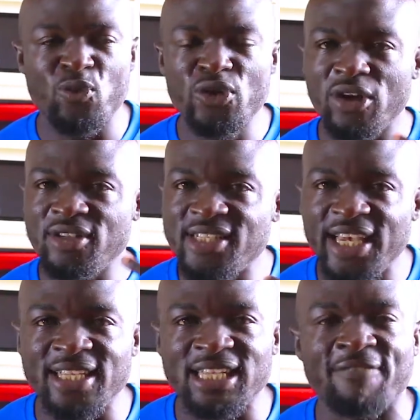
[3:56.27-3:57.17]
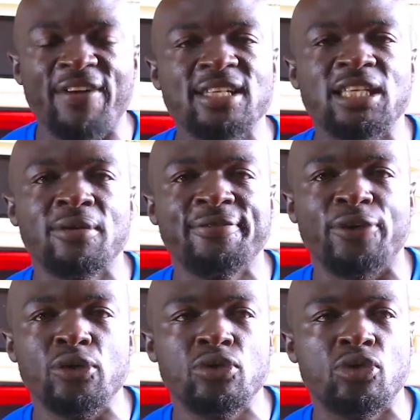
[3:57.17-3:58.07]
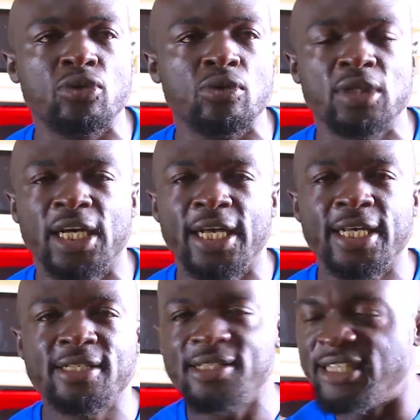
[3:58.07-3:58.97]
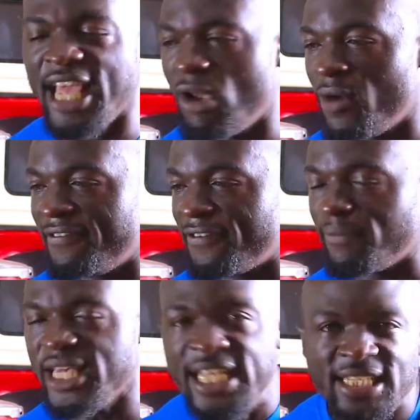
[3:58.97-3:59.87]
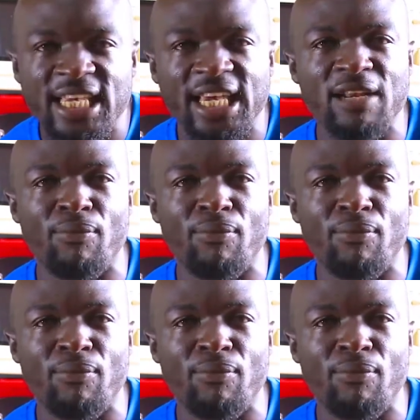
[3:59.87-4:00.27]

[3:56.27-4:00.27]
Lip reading: will not say it's advisable for you to stay away from eating in the